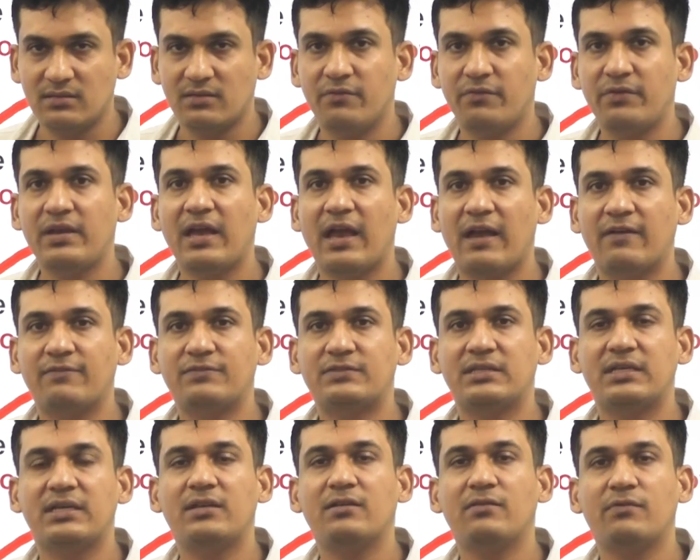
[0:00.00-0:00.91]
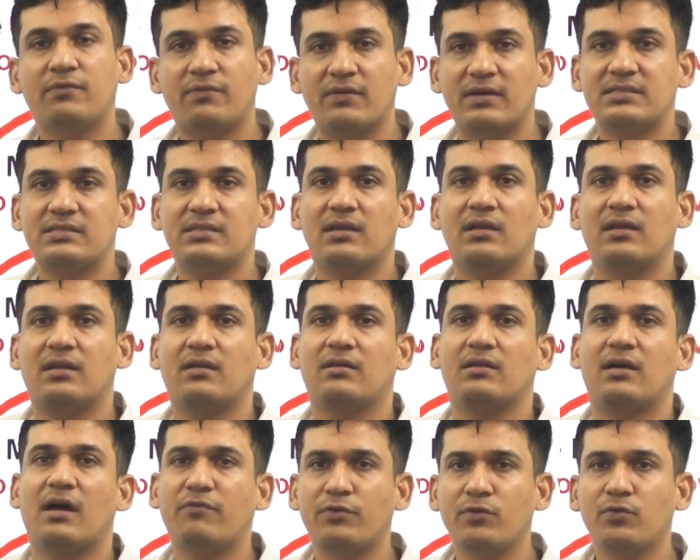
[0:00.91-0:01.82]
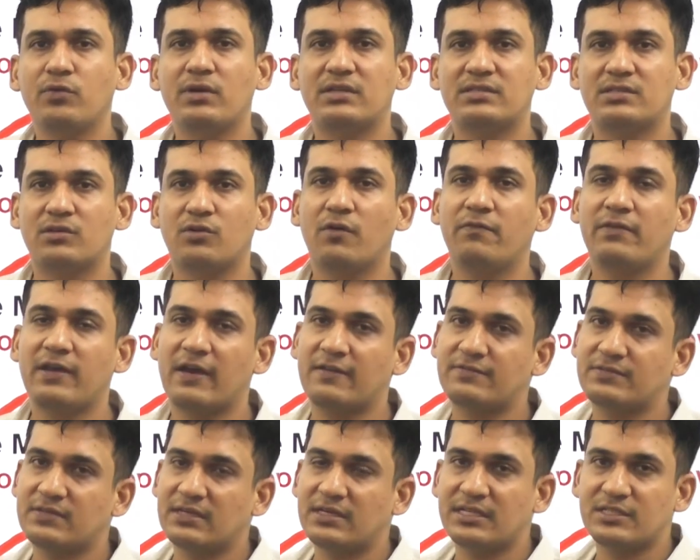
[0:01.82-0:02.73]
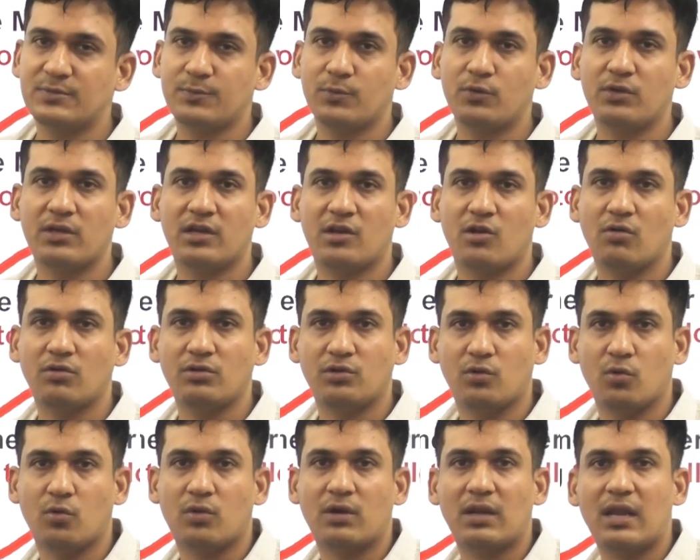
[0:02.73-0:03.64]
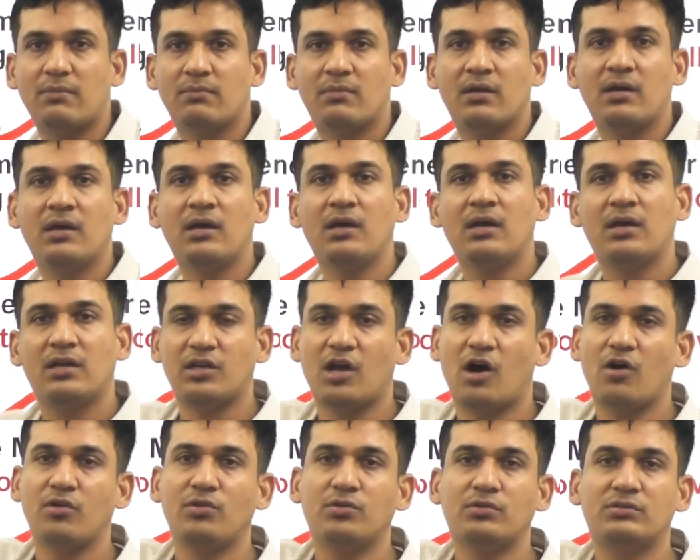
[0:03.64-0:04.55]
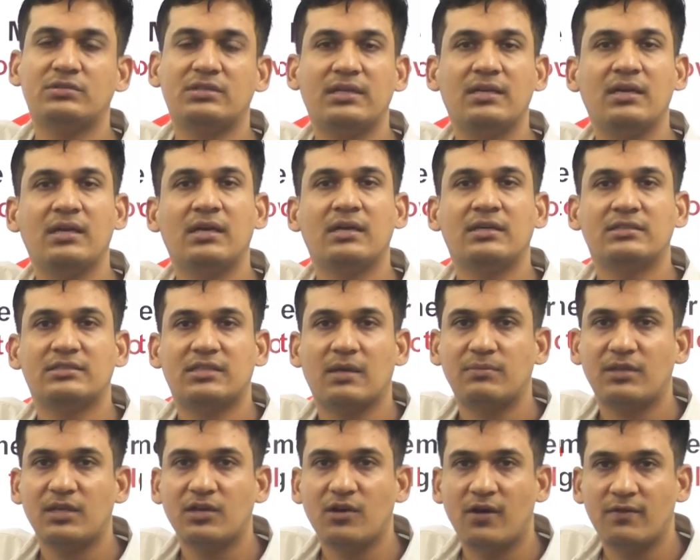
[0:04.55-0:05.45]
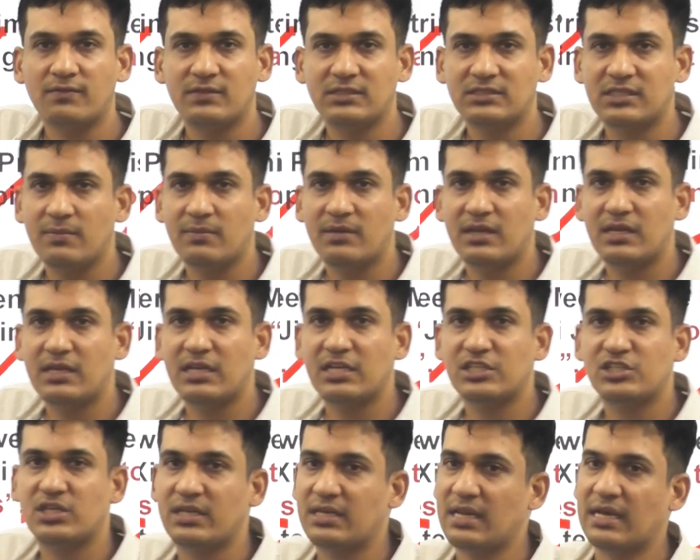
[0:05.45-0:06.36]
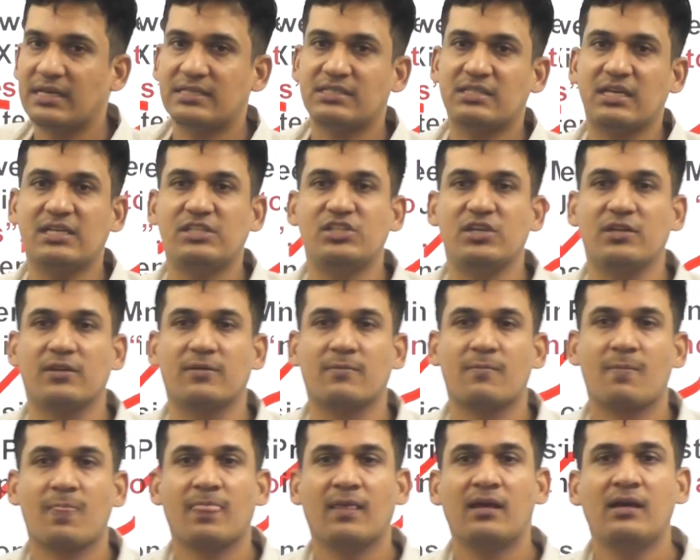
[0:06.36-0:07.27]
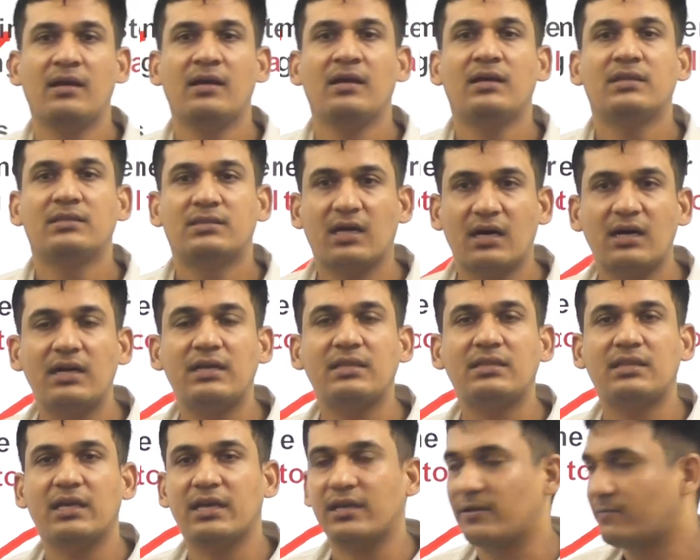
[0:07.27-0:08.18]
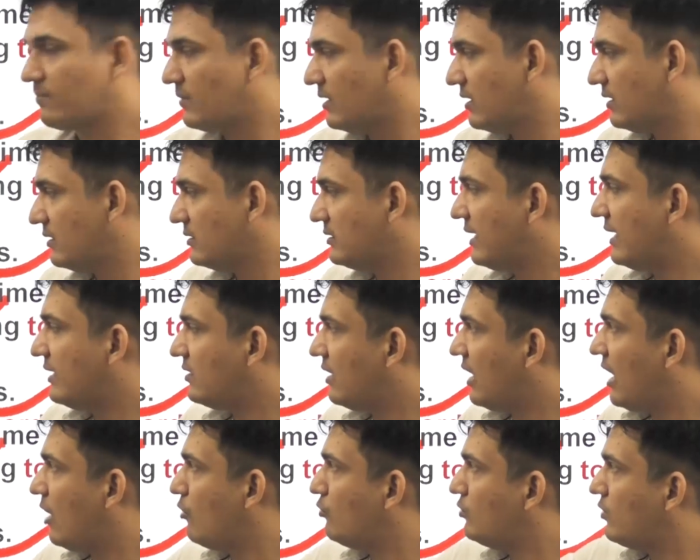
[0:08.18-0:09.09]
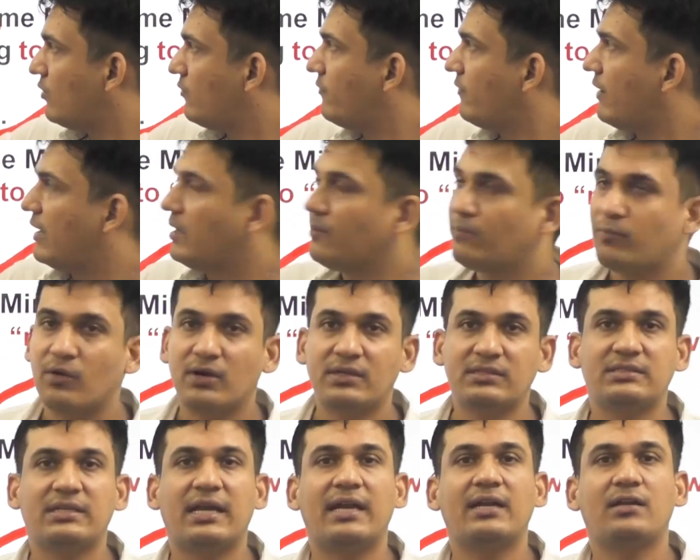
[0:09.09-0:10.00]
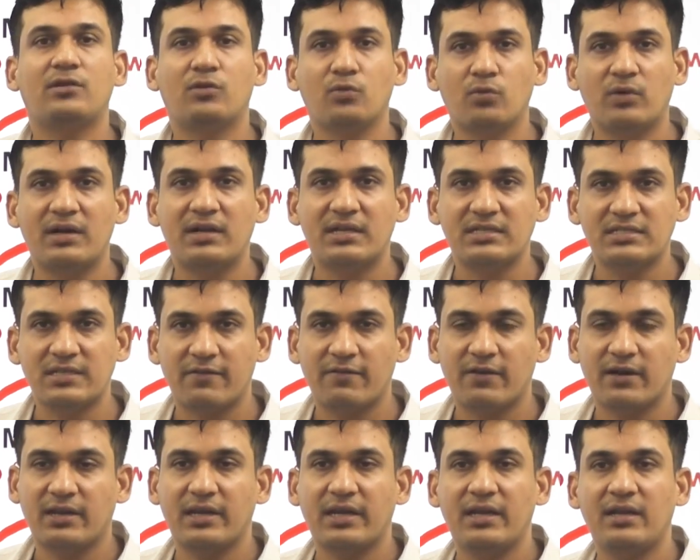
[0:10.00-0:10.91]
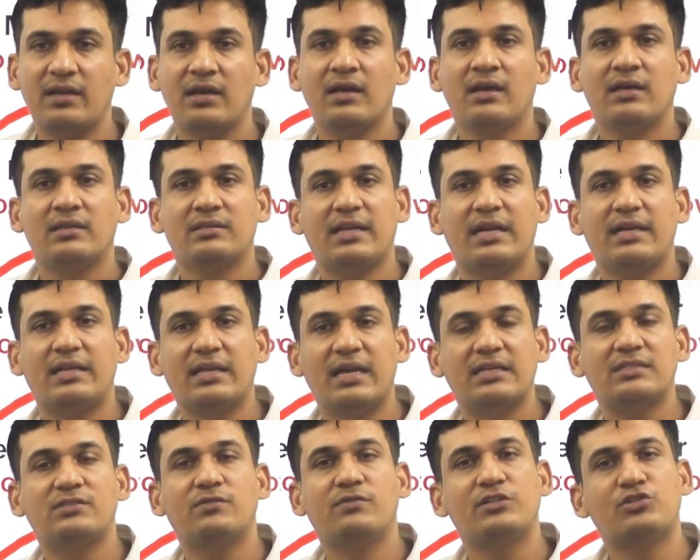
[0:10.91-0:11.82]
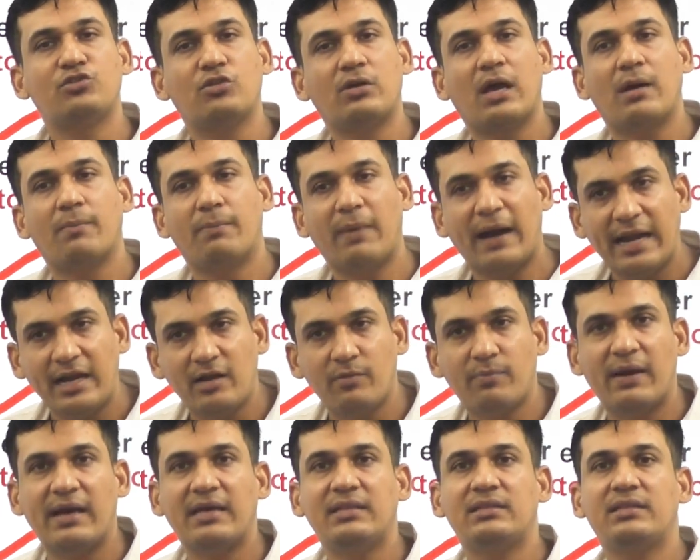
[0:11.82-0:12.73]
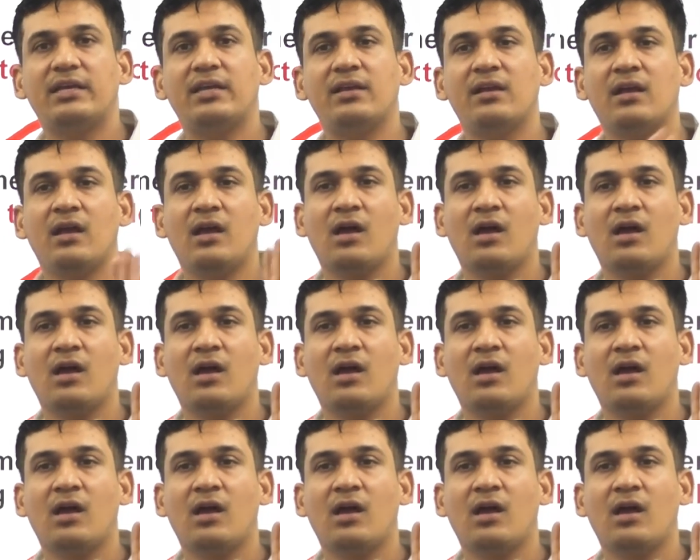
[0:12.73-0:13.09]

we have seen. First, a few years ago, we have seen dispute around Doklam. Now you see something of the similar nature in Aksai chain. Third thing, that out of 5 points that two countries have agreed, that yes, we should abide by the